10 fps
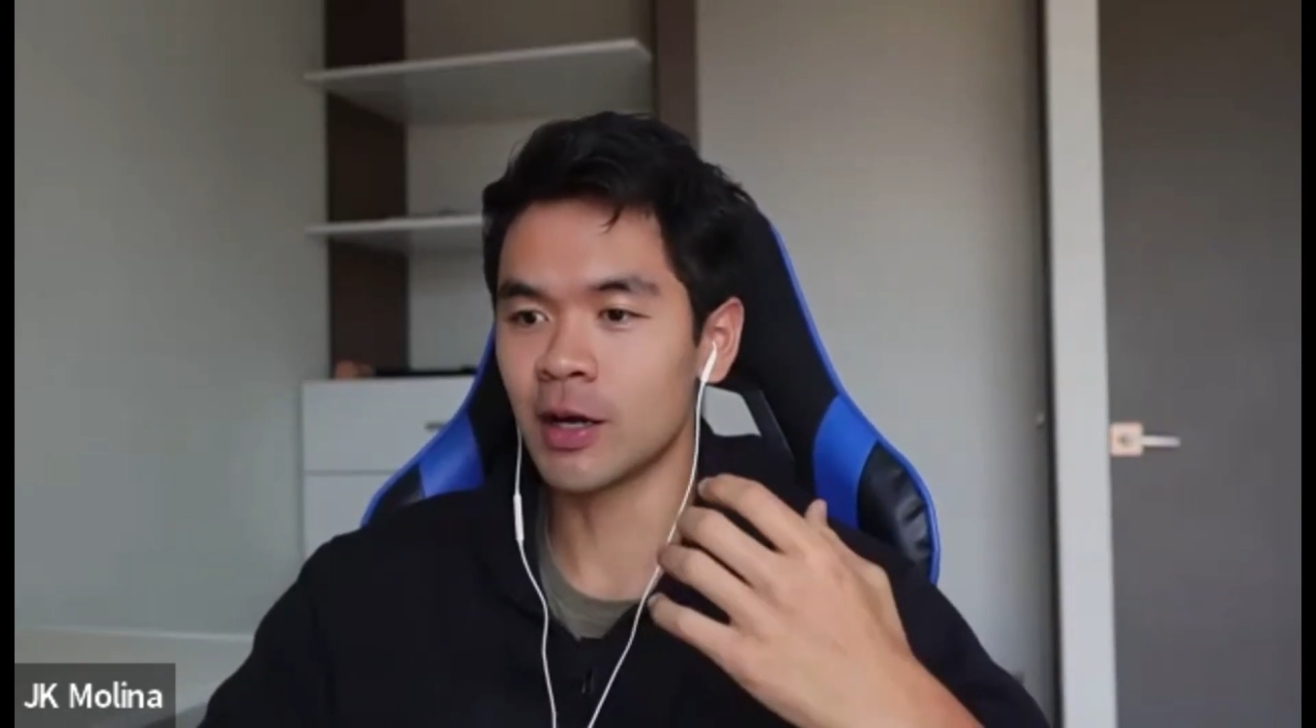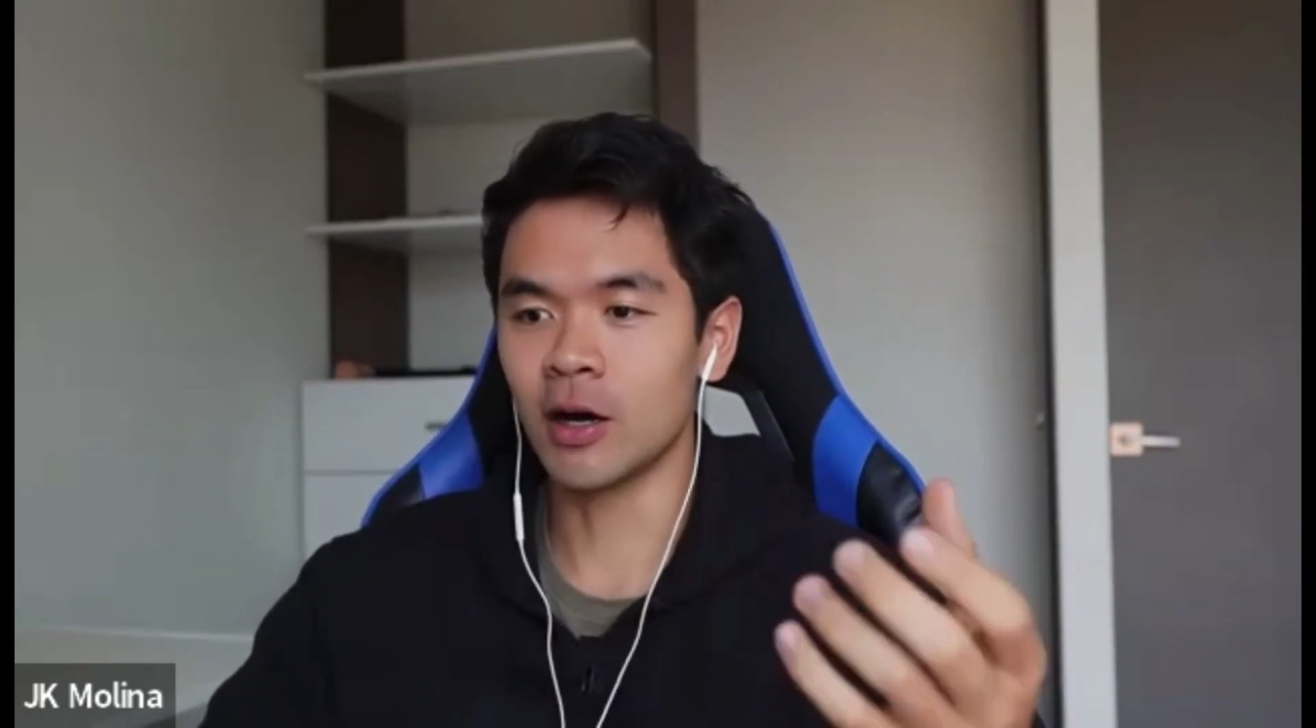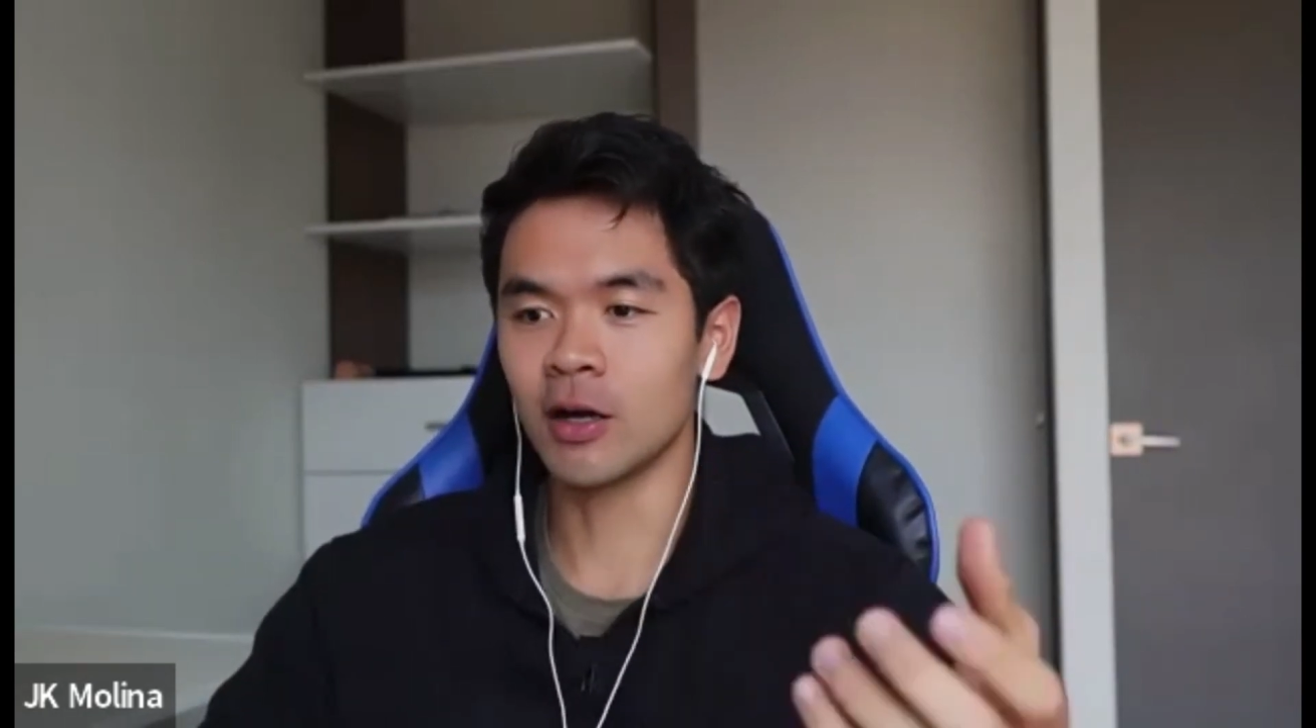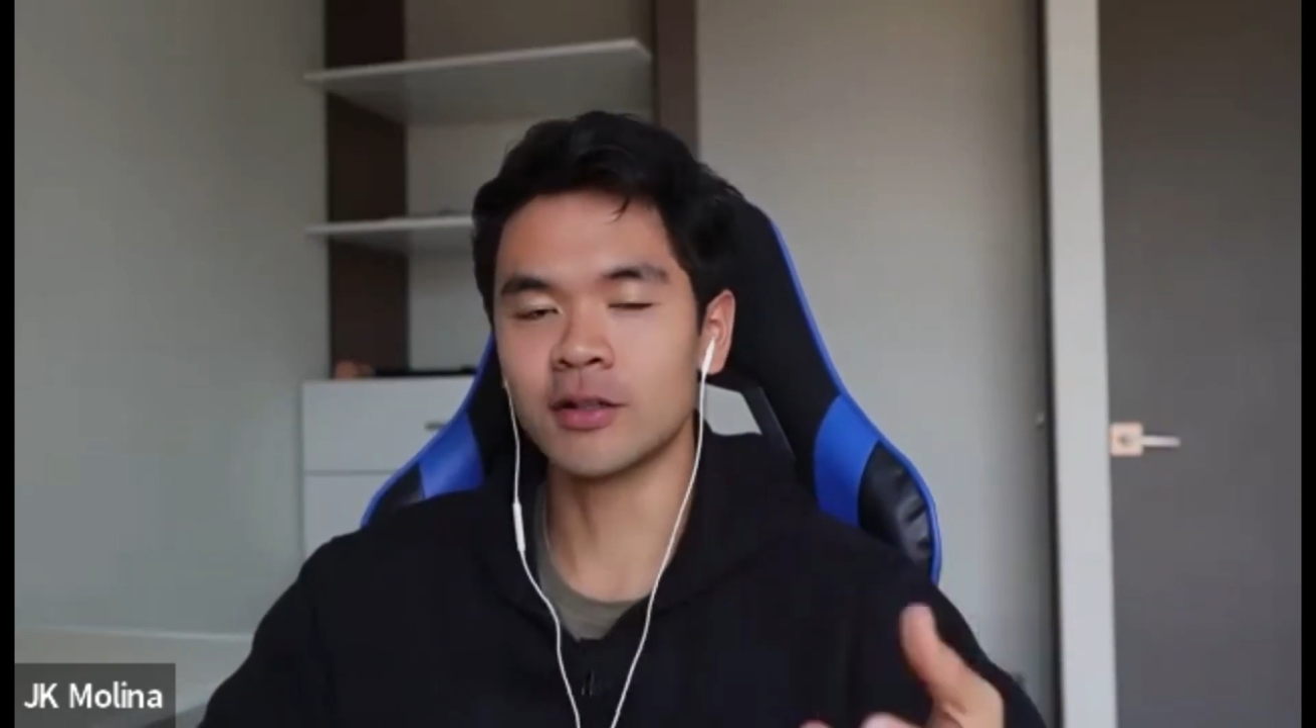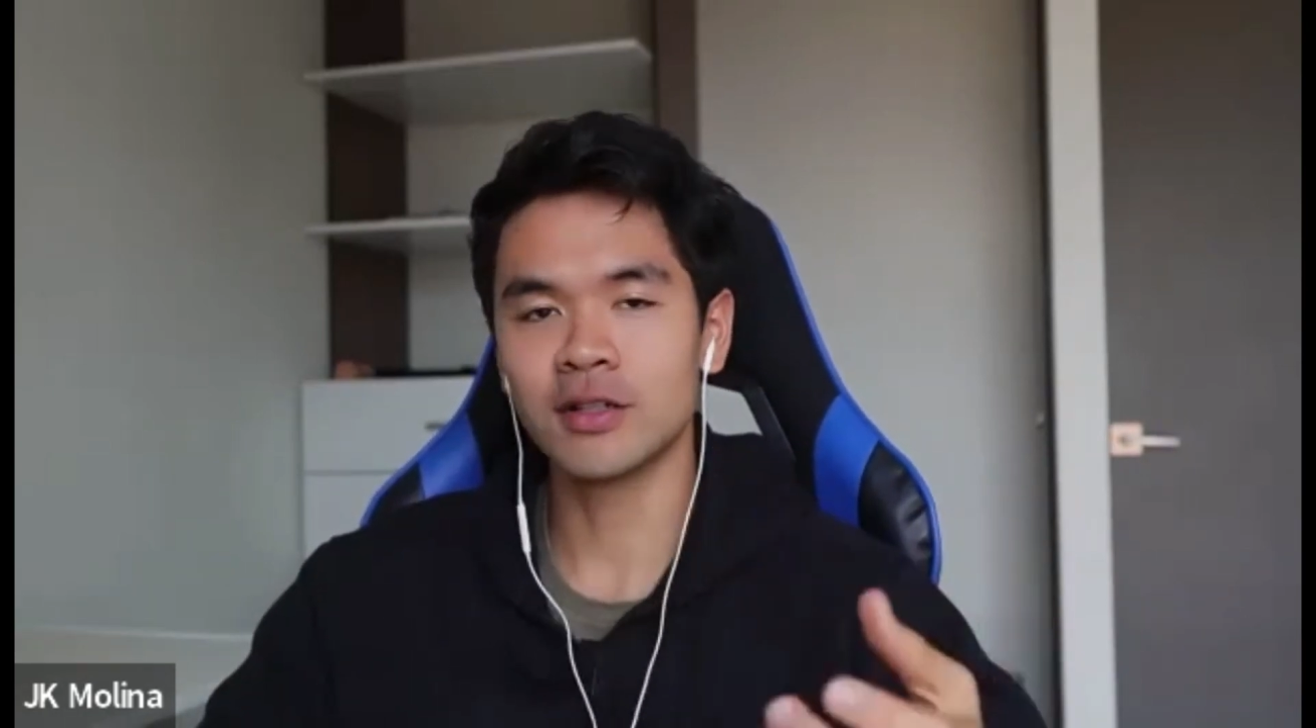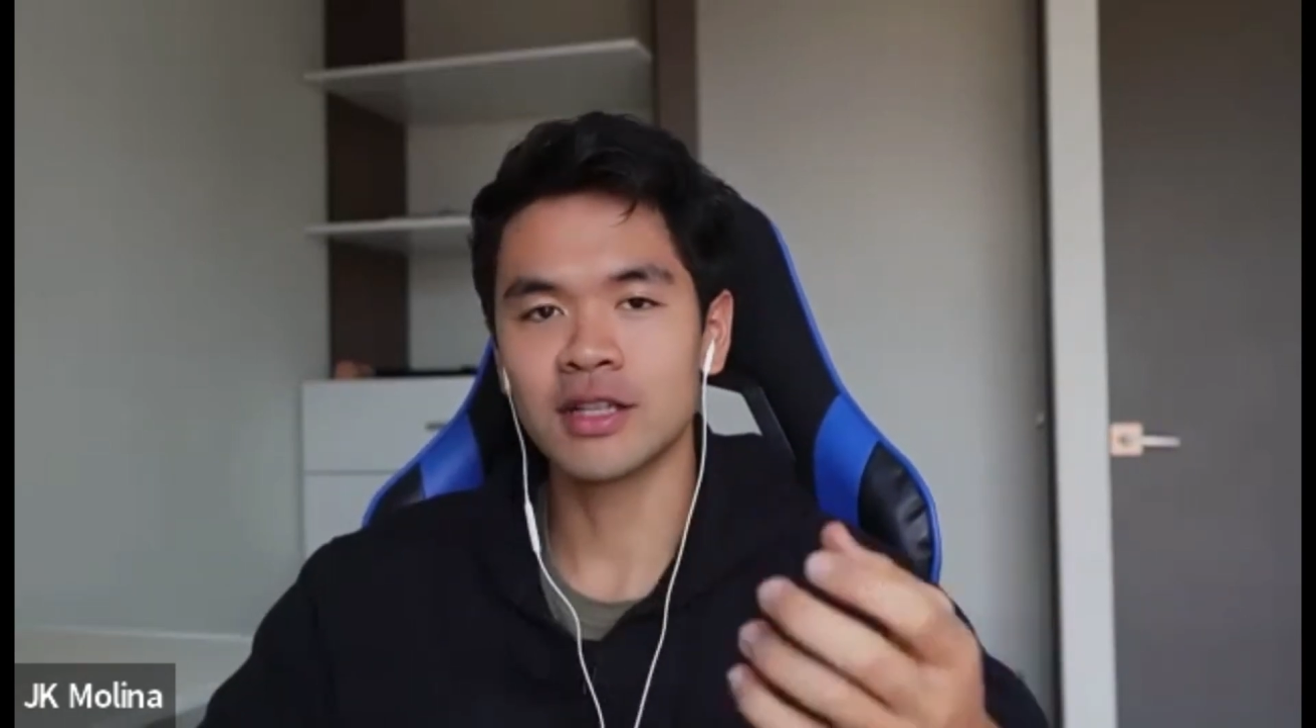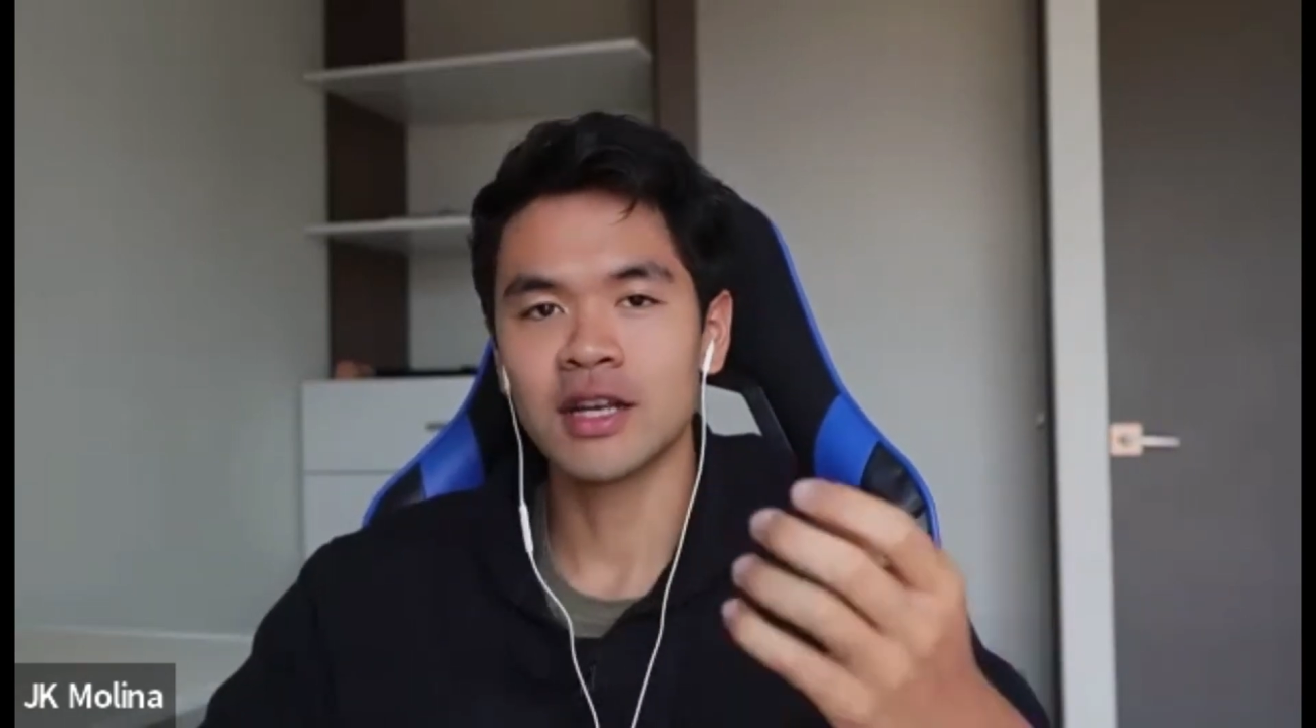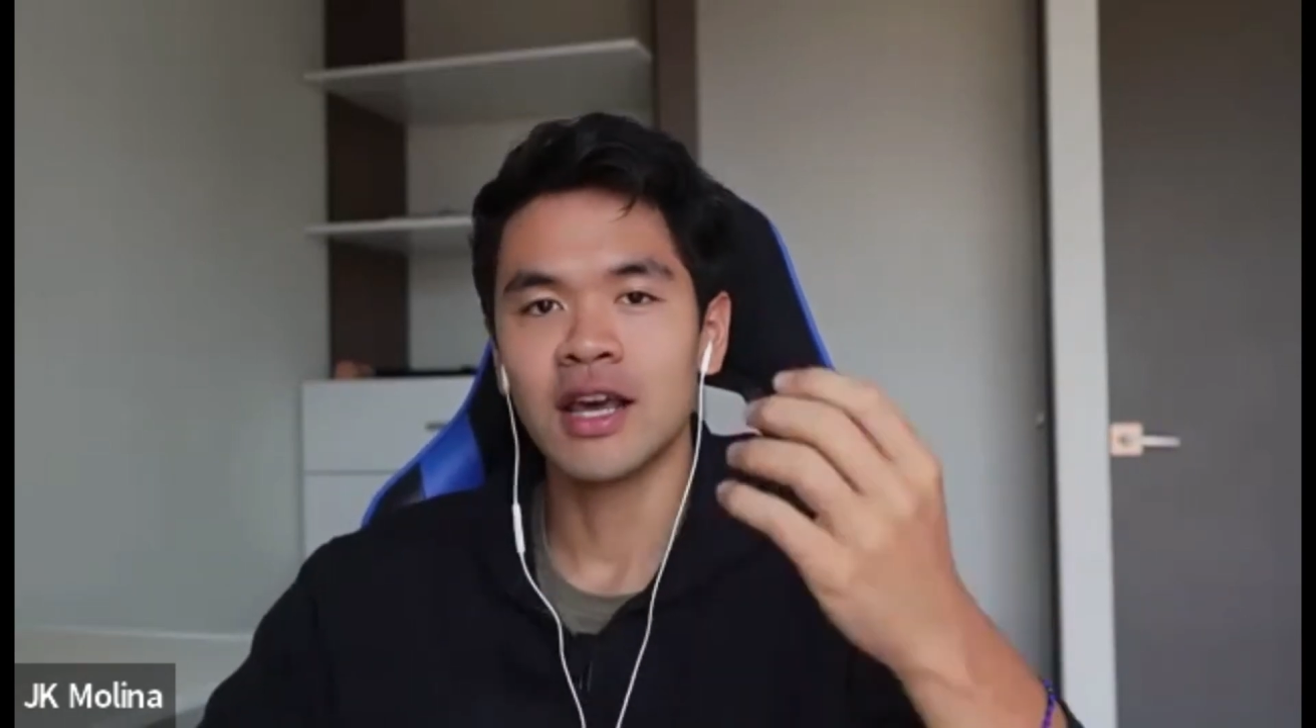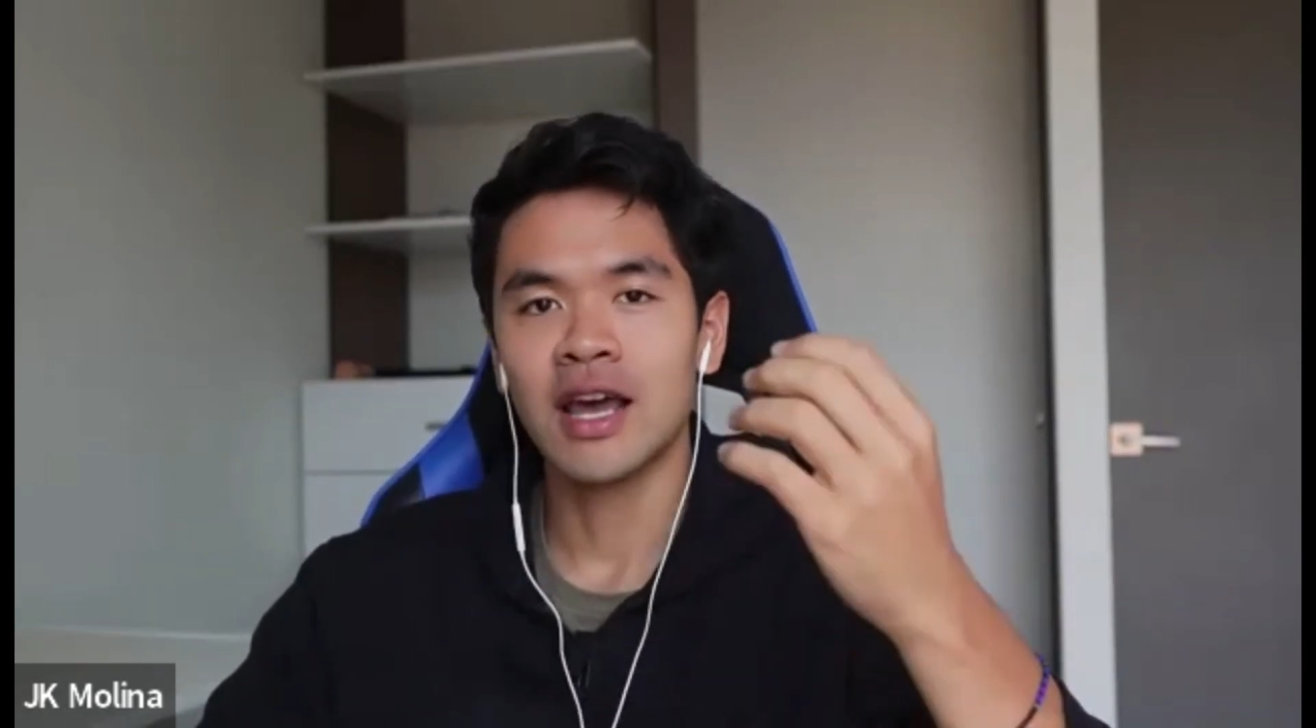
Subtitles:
others